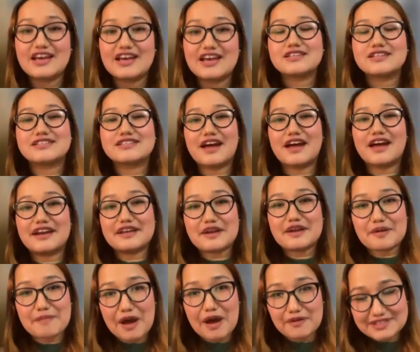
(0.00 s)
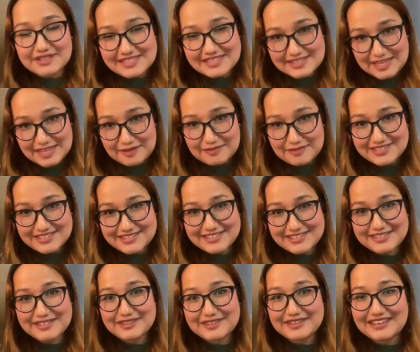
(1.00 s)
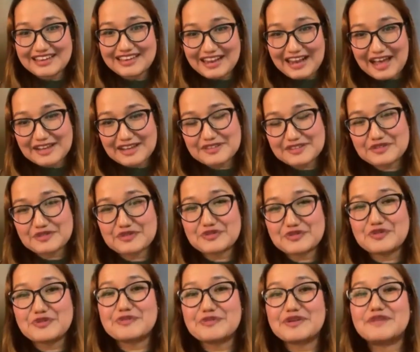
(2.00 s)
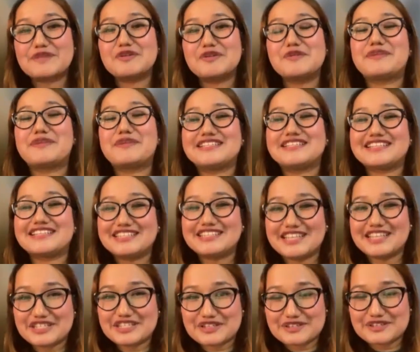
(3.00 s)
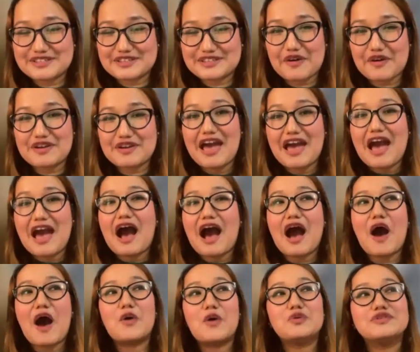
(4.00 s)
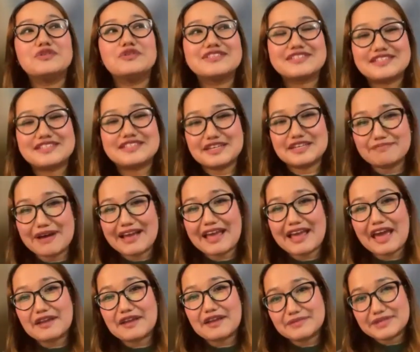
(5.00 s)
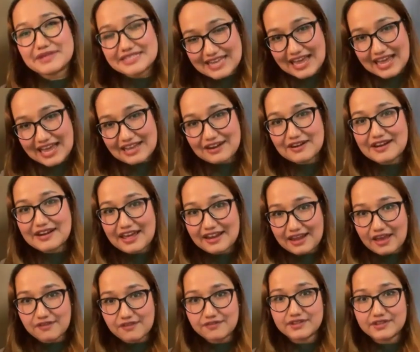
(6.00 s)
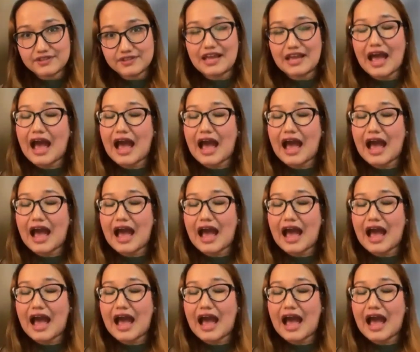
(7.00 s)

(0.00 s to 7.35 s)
studying about the same disease in the classroom, giving presentations on how the stigma can be tackled and everything.